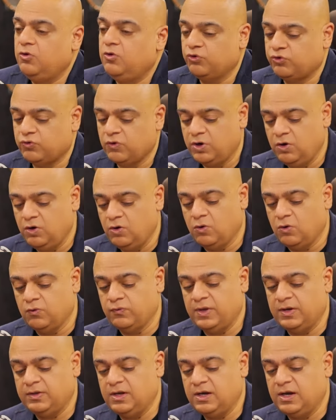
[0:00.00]
You should know
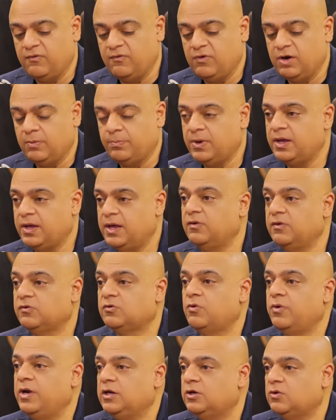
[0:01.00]
that the developer is
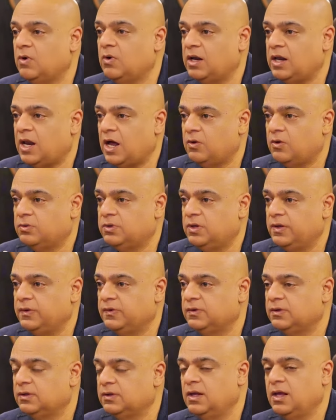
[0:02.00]
going to allow
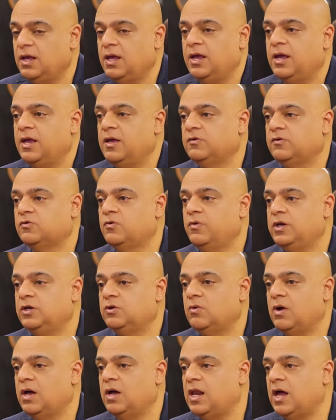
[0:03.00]
this is going
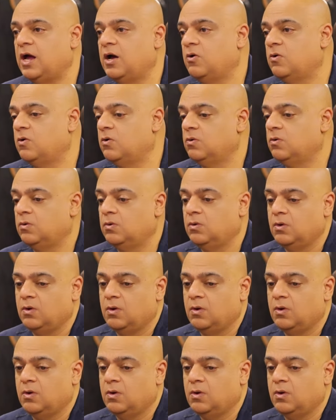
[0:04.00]
to allow